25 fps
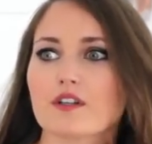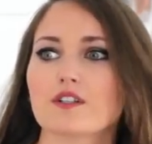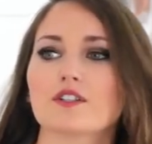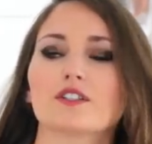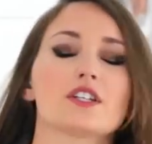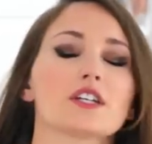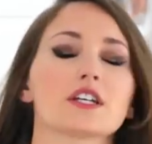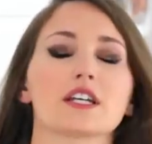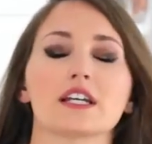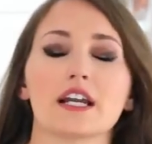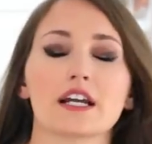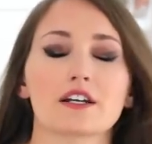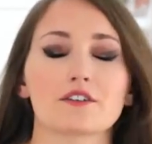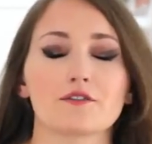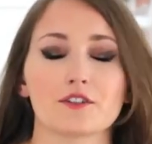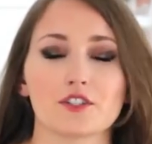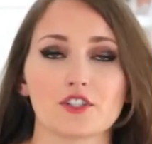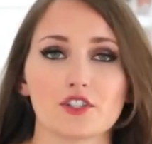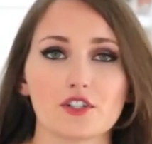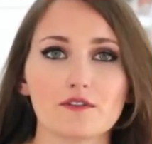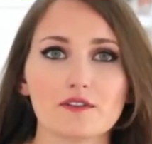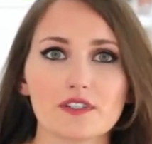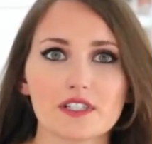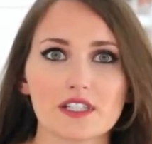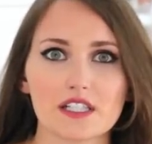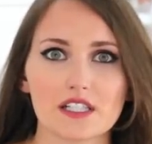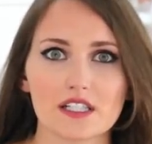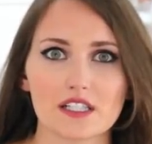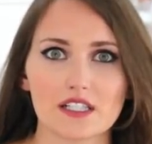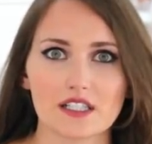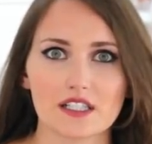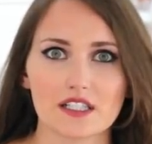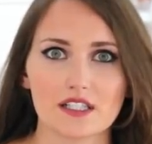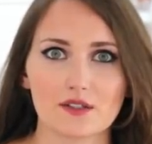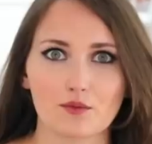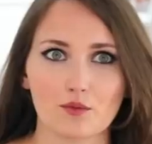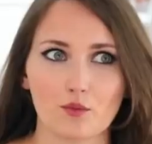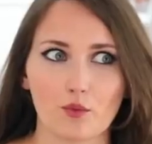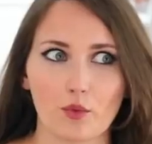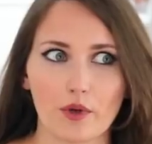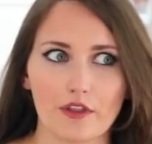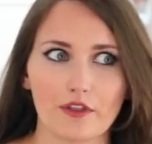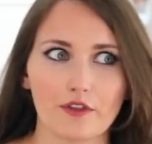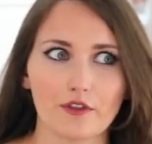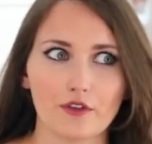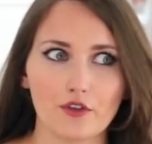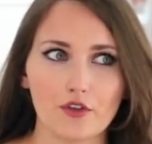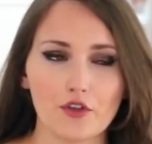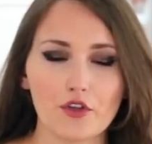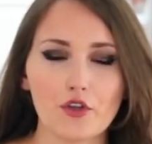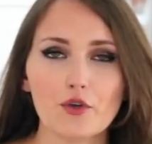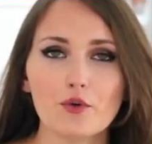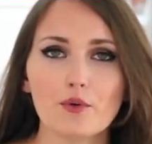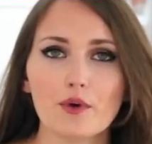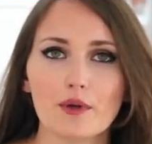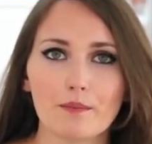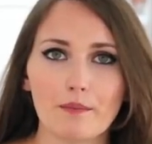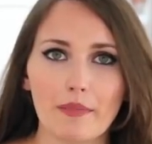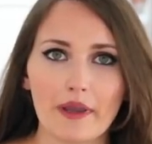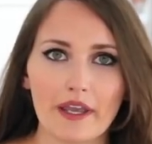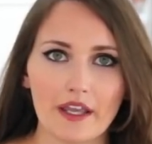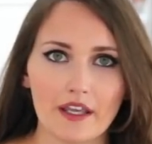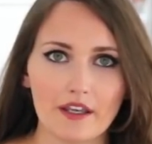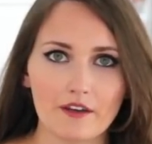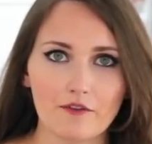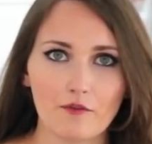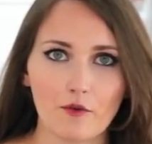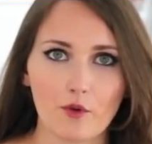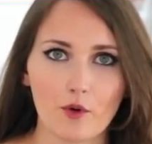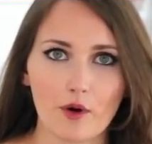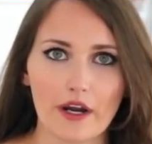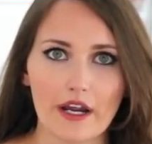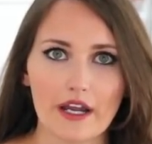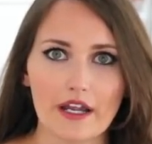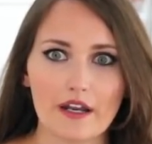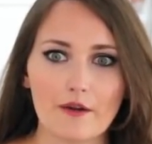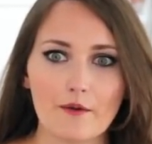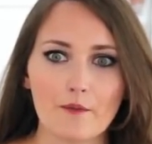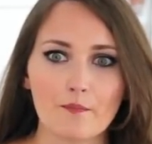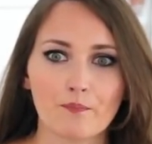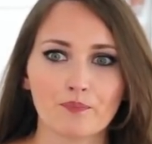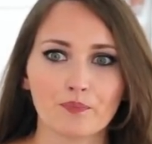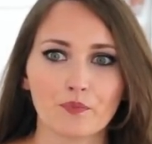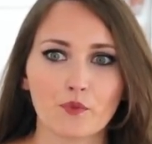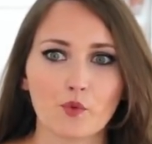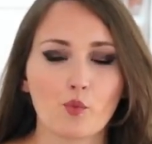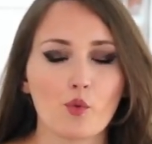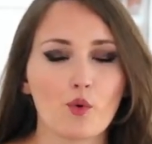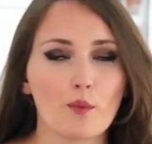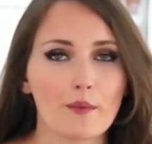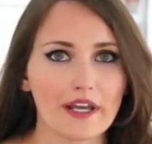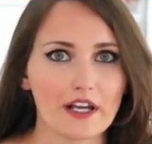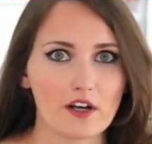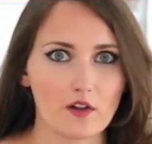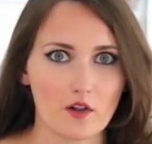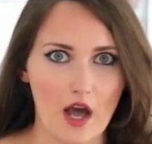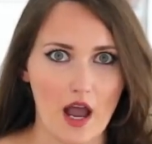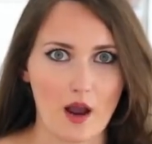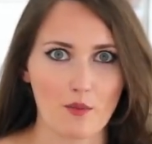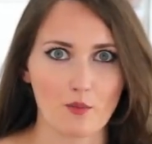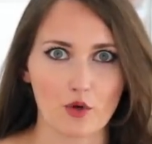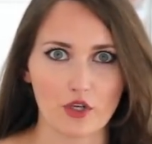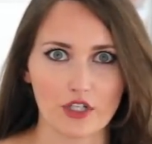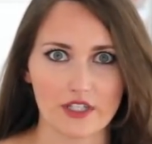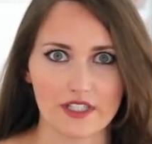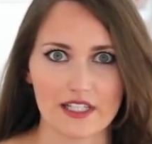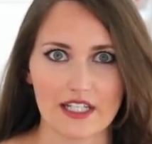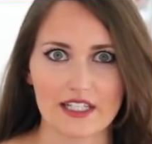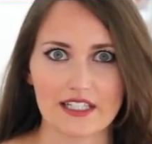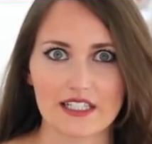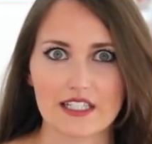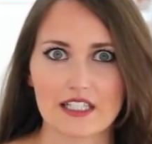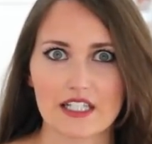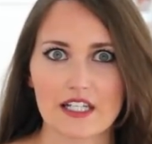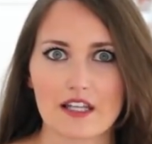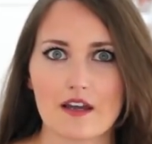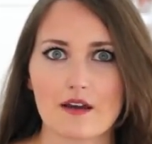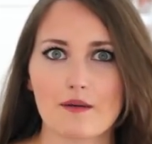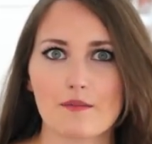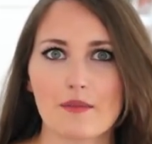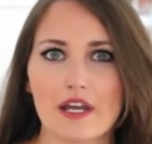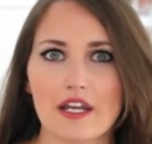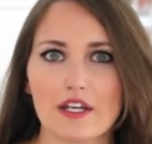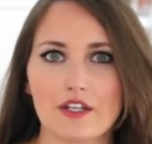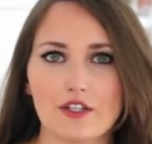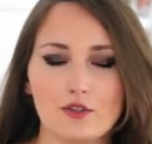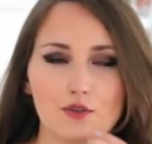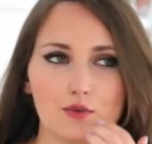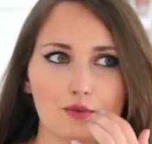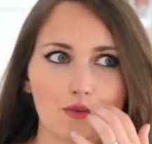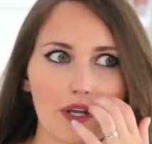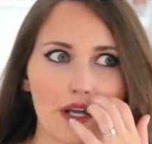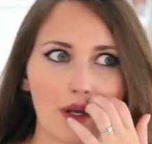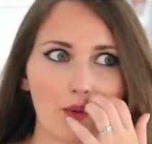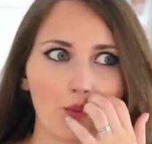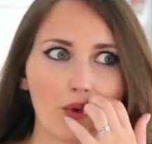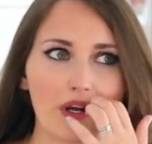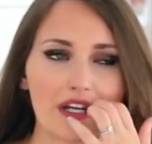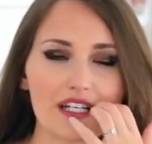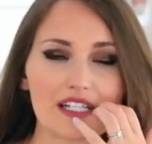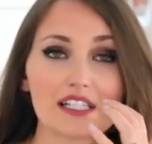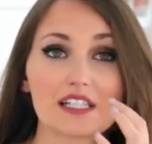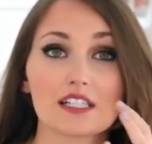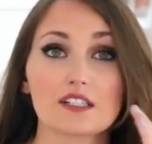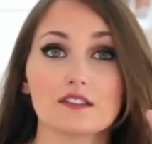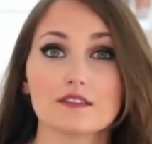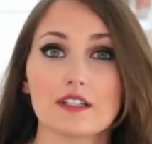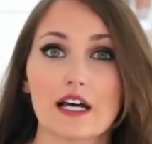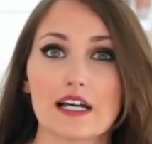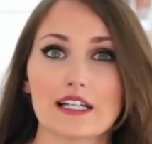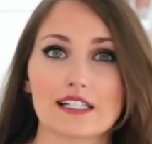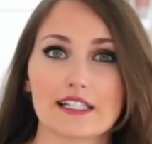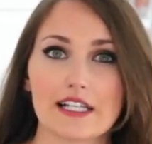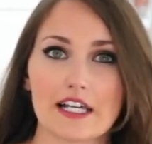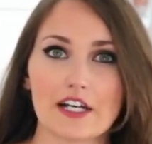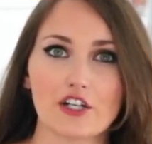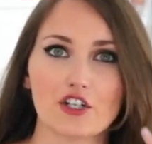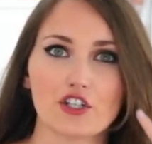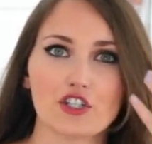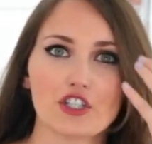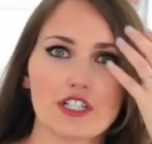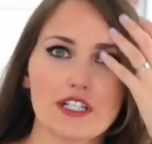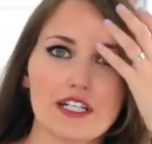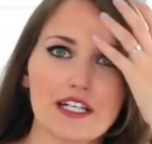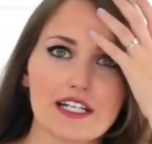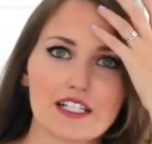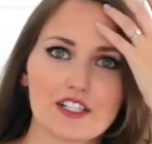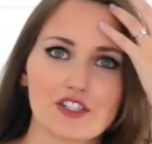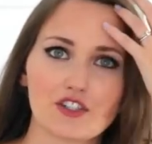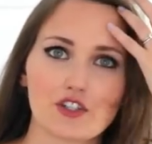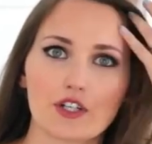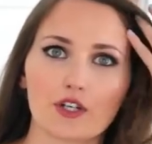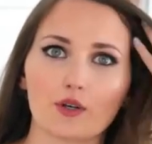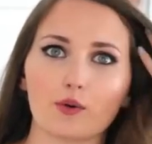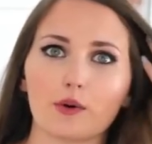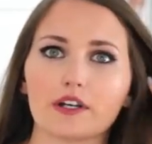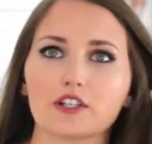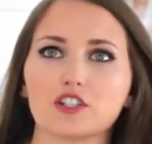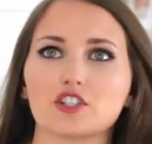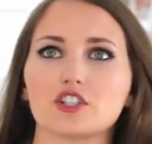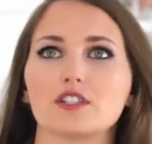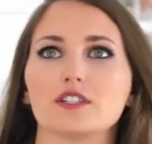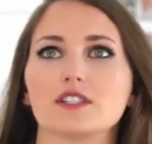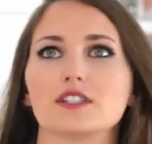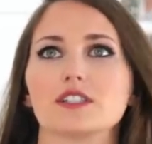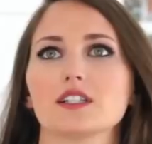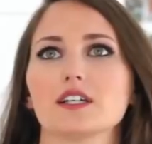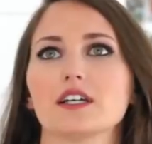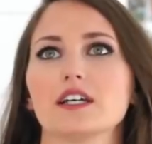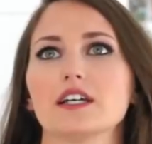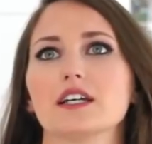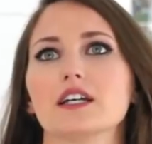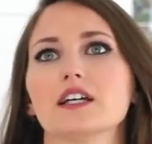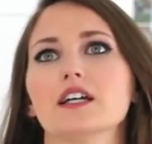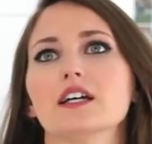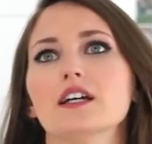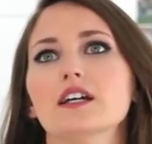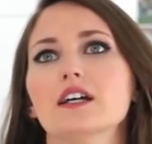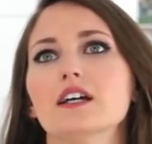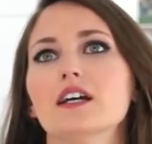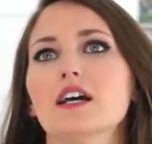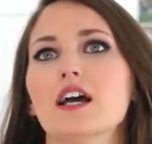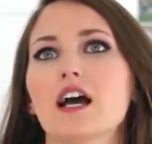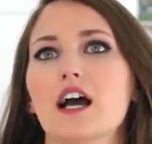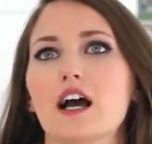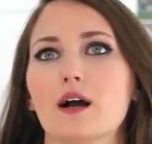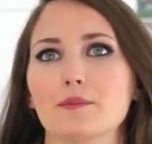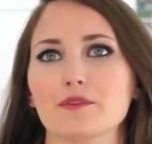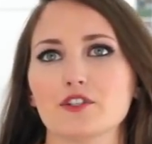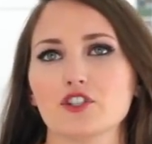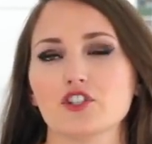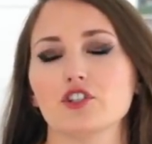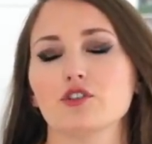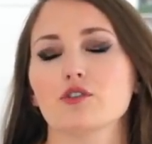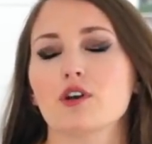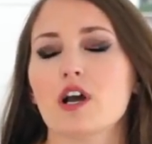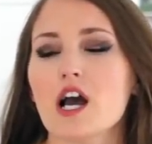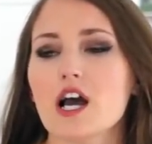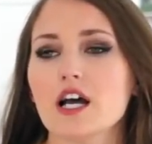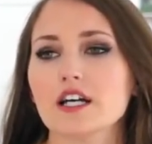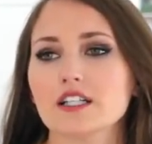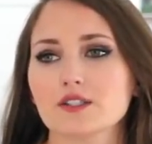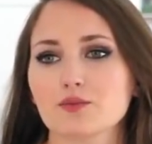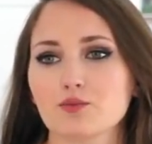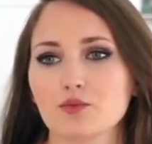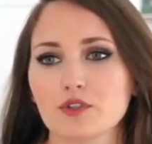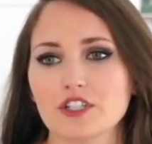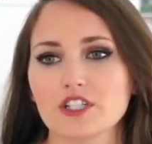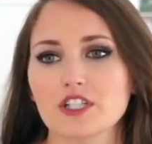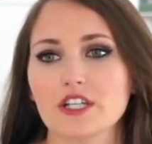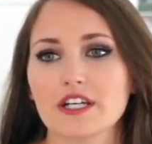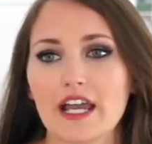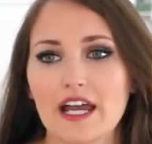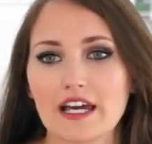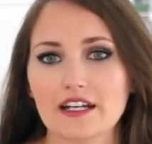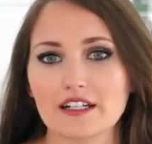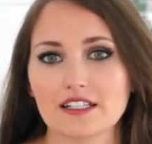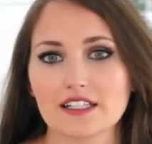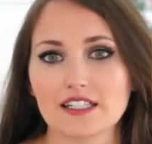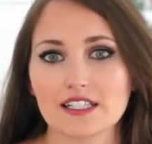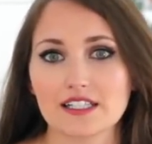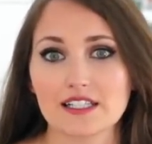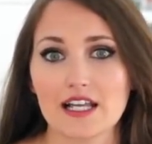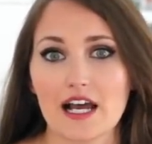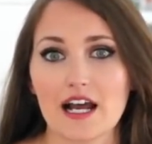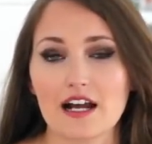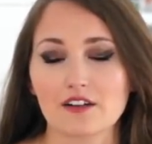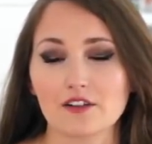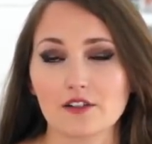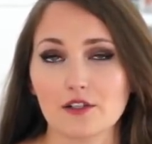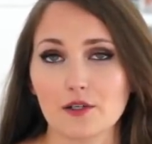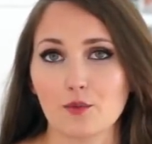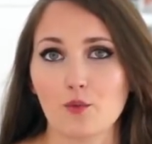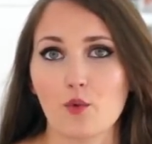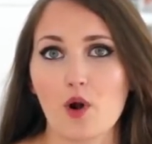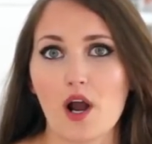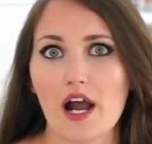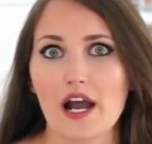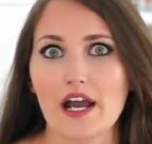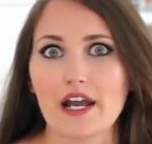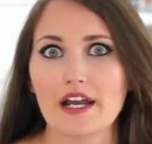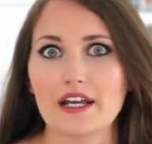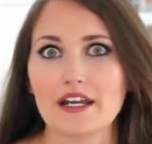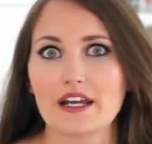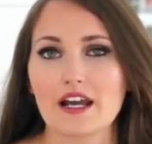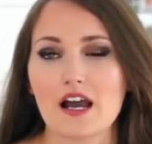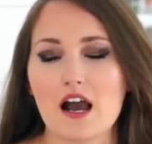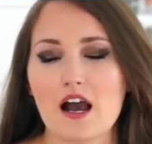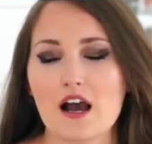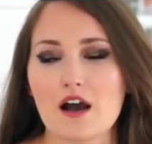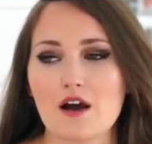to connect for services with you and pay for it, will make a lot more sense to them, and you can waste less energy answering questions like, how much do you cost? Which again is exactly why